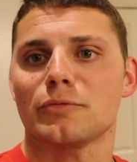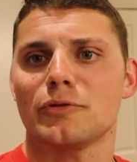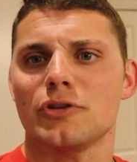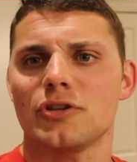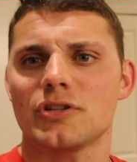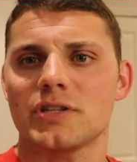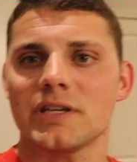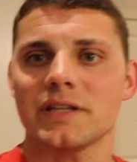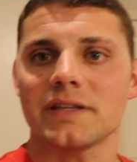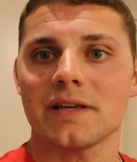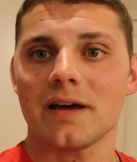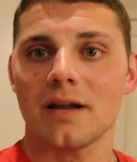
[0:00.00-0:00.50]
When you
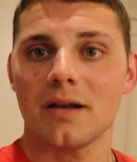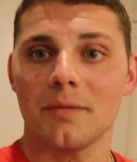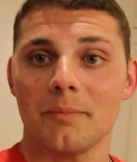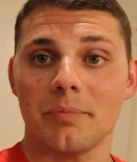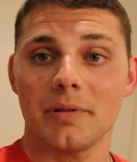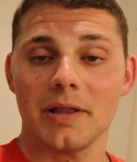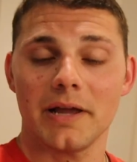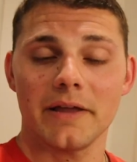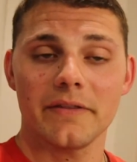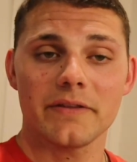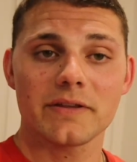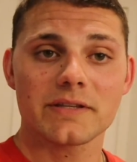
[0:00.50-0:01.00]
sit down and
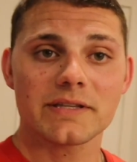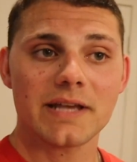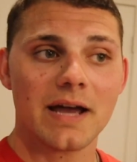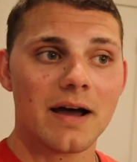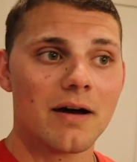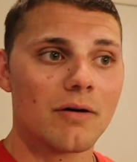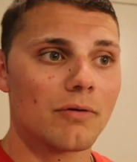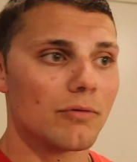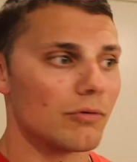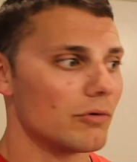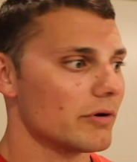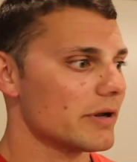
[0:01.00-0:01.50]
plan these
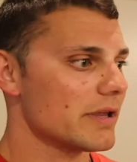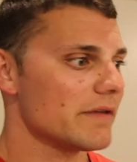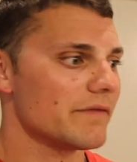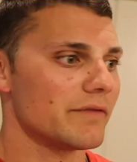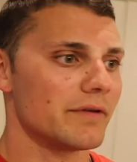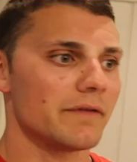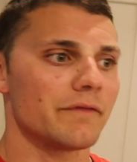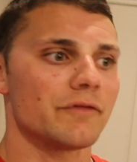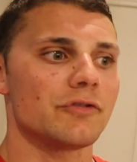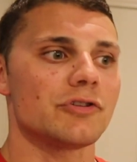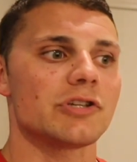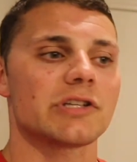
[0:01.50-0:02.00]
out, or
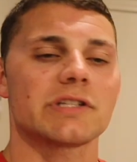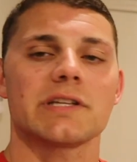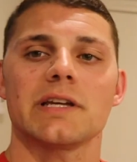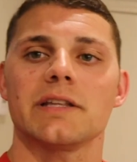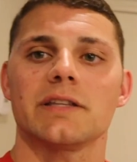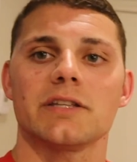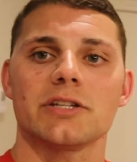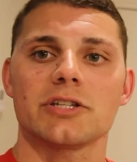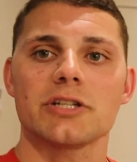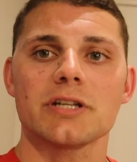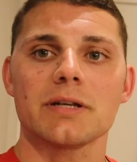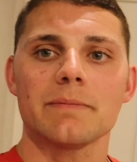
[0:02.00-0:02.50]
even if you just
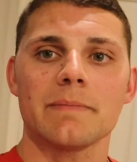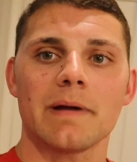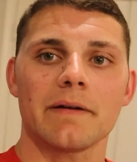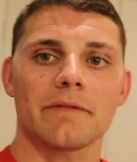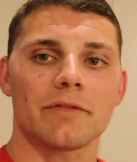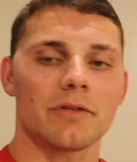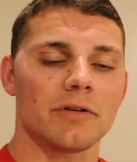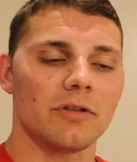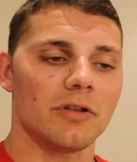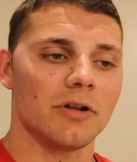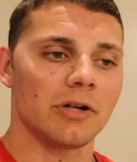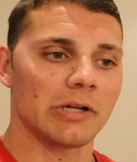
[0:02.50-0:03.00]
hit the gym
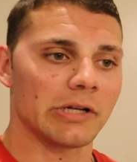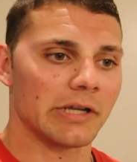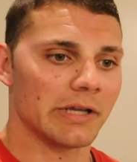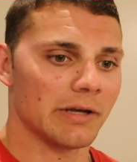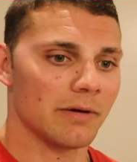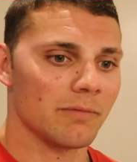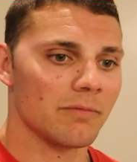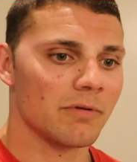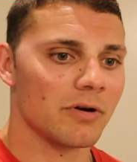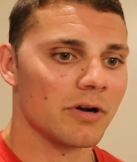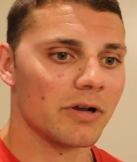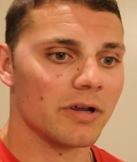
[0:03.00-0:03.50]
after a long day
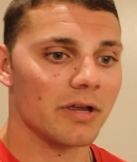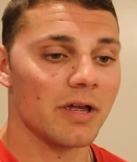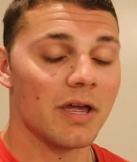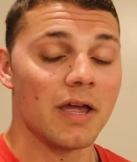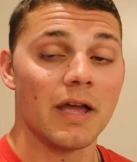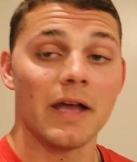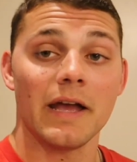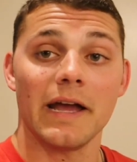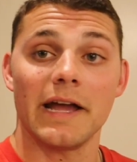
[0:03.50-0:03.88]
of work,